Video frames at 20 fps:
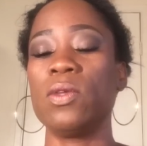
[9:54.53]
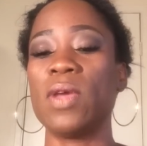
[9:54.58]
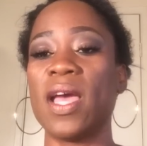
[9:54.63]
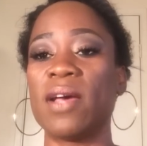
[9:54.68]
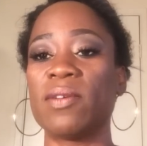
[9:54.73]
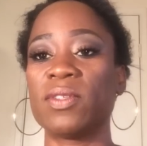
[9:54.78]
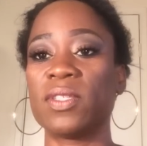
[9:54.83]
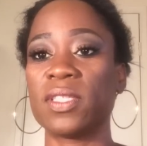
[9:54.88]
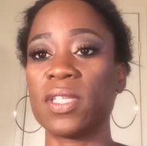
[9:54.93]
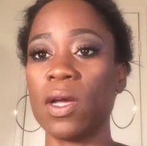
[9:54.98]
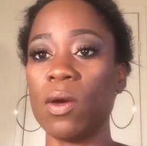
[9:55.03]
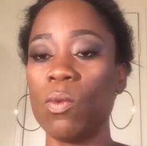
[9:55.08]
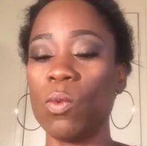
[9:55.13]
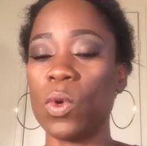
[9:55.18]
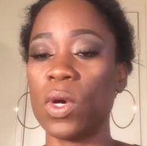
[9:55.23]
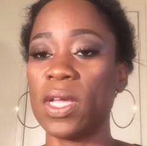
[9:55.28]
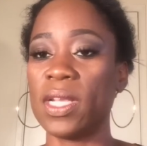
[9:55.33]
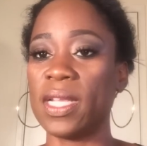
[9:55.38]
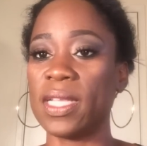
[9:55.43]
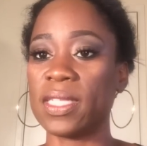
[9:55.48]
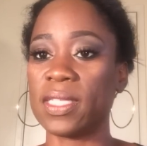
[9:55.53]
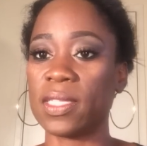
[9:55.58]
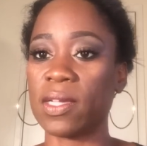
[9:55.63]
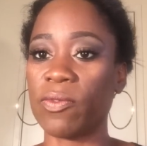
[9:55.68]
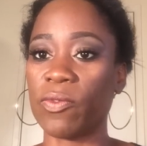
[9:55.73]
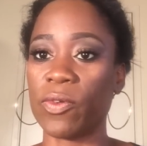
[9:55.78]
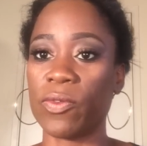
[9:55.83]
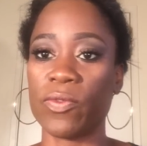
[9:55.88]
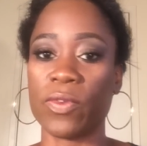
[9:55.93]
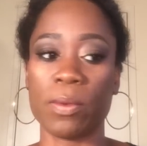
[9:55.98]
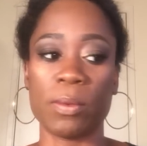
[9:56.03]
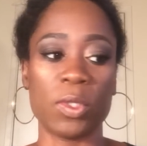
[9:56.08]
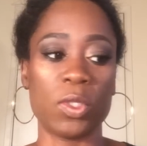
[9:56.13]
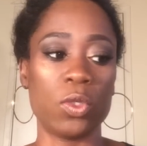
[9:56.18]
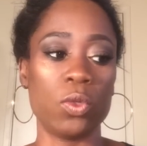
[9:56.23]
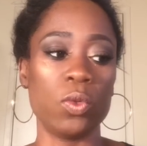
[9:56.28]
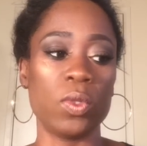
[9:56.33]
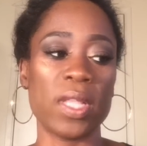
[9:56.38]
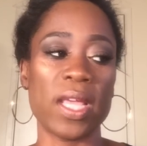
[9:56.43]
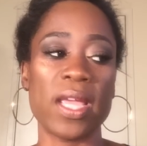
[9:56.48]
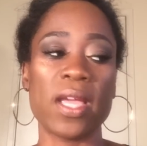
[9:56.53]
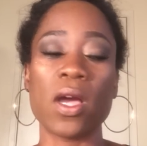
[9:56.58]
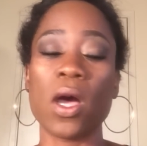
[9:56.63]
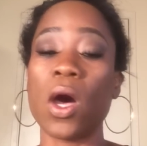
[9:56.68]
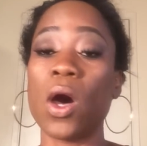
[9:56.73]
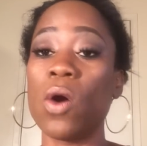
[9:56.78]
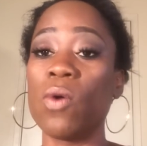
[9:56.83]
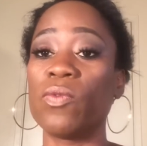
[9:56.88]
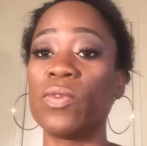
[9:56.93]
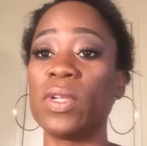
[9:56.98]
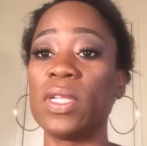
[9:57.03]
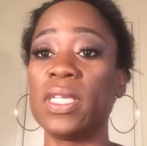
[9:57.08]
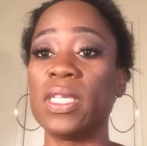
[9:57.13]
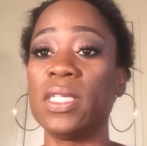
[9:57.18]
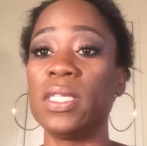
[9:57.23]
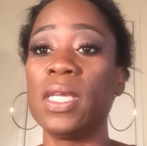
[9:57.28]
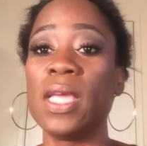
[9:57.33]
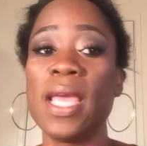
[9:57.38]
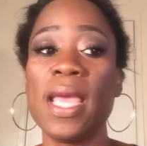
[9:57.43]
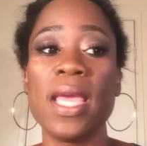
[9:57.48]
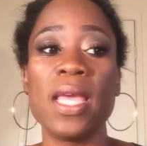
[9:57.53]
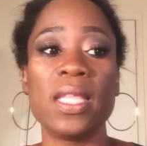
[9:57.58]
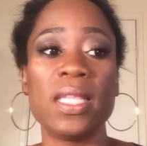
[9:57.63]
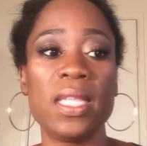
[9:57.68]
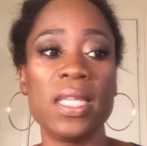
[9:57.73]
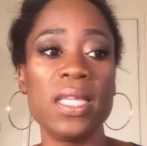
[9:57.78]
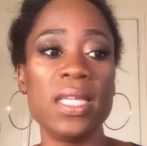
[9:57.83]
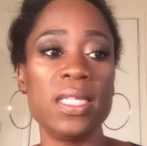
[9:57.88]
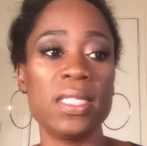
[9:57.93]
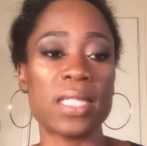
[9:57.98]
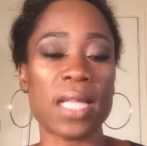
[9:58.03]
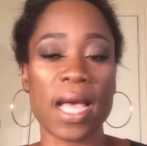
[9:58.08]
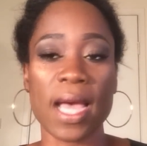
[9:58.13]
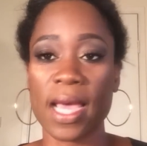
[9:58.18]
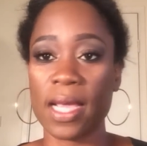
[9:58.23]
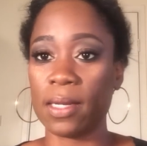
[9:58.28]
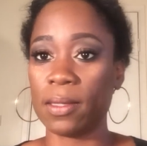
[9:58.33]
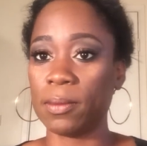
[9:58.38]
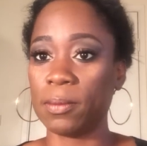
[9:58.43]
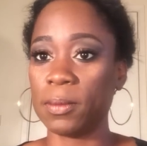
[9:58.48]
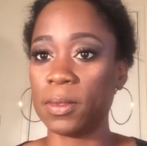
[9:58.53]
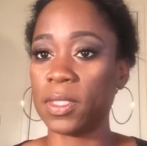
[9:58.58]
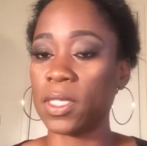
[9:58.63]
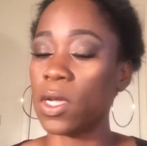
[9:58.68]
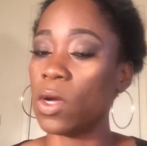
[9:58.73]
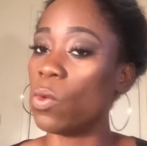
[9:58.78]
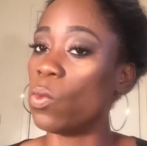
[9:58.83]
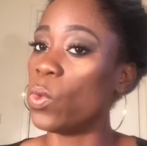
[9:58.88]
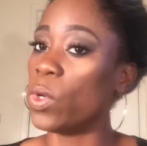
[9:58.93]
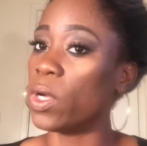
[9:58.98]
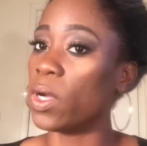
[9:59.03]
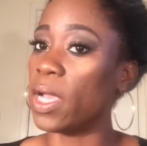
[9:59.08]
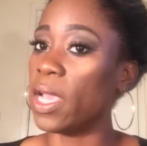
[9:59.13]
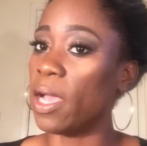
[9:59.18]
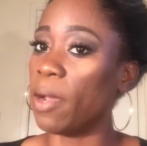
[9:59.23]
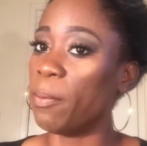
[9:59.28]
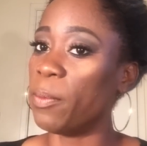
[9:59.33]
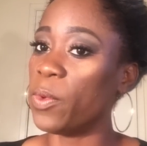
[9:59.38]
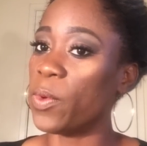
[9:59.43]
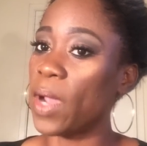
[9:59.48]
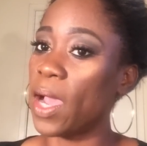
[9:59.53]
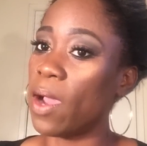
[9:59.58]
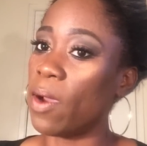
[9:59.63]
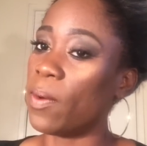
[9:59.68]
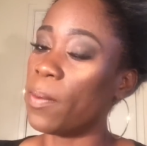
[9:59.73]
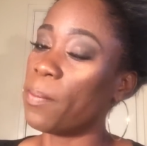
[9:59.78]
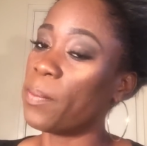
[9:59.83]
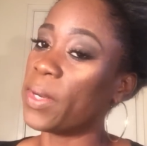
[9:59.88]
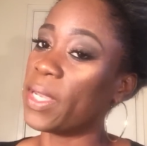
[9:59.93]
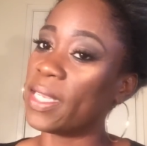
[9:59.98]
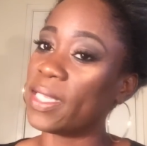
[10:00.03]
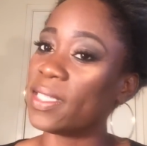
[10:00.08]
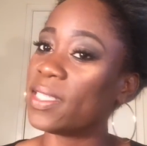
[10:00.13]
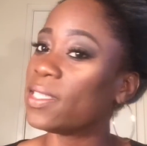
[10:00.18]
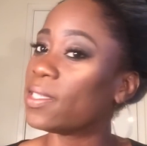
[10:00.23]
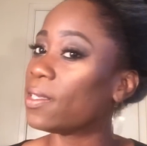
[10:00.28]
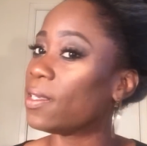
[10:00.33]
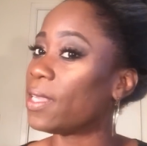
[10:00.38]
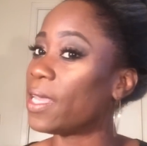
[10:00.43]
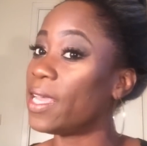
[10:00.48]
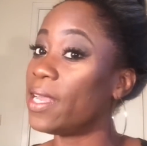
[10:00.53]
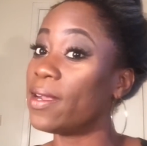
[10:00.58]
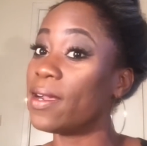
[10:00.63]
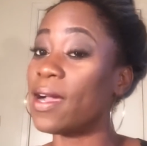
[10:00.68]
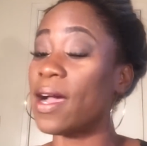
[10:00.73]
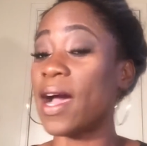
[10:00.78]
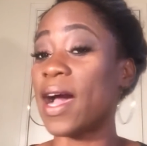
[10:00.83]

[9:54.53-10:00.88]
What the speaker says: have someone that's suffering from a toothache. Hopefully these items will help you out. But until later,